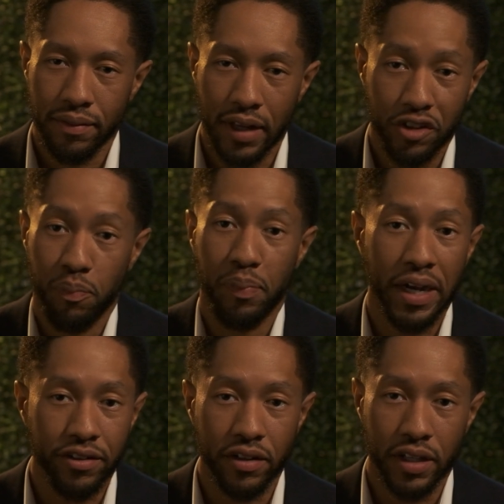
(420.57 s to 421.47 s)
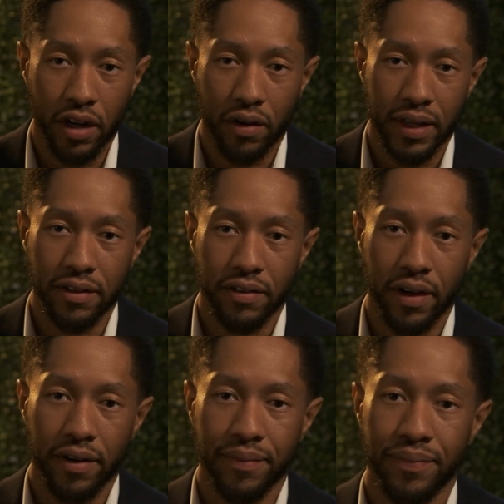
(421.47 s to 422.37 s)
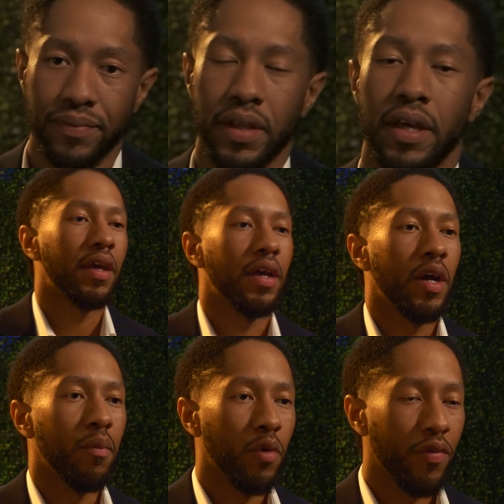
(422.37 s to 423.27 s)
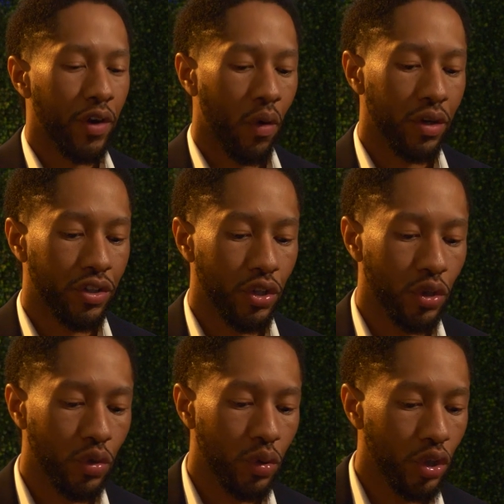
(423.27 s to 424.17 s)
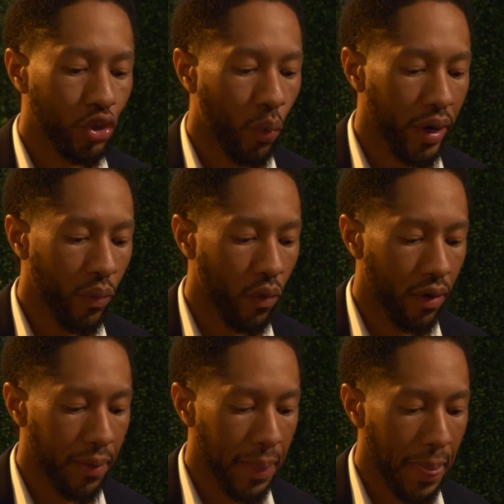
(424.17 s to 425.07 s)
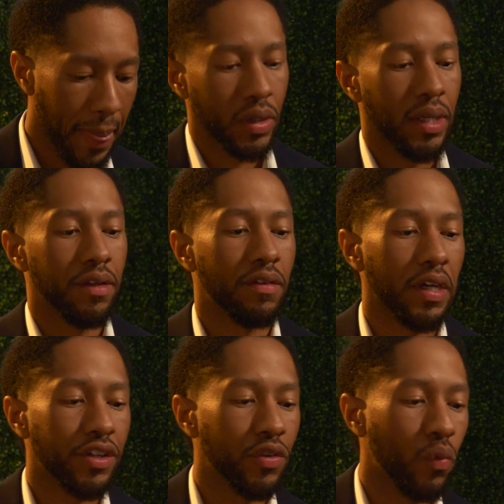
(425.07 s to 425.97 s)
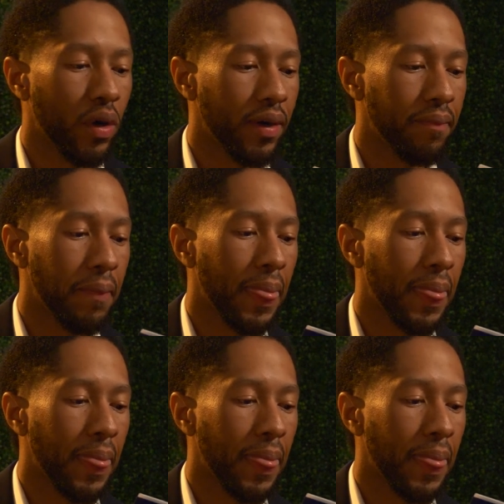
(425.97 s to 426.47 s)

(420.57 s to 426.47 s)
That's basically all that's saying. Moving on to 21. Section 1.